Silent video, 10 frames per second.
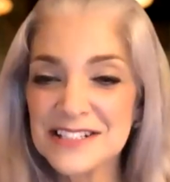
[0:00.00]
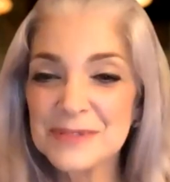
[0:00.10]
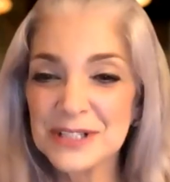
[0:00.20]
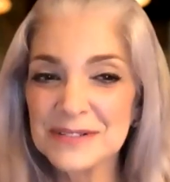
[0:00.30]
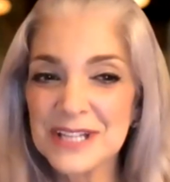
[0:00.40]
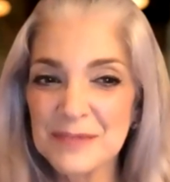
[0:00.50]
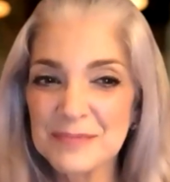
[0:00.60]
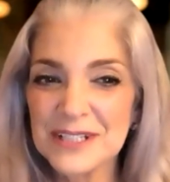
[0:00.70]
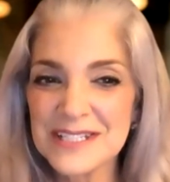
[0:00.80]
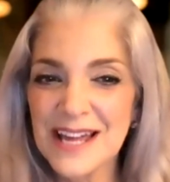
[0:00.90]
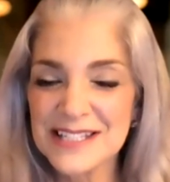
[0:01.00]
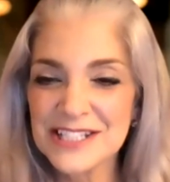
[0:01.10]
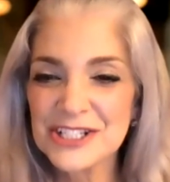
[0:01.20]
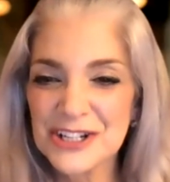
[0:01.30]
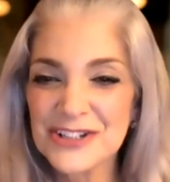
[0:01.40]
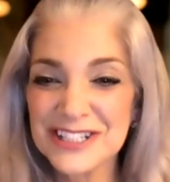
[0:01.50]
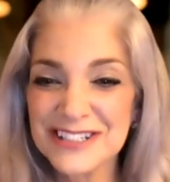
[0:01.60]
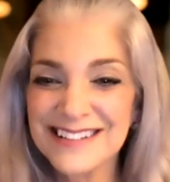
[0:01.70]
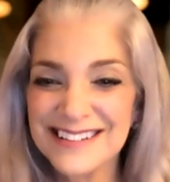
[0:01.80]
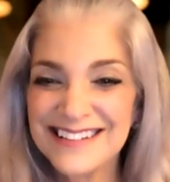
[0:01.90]
Yeah. You were a hostage
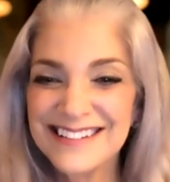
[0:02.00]
negotiator,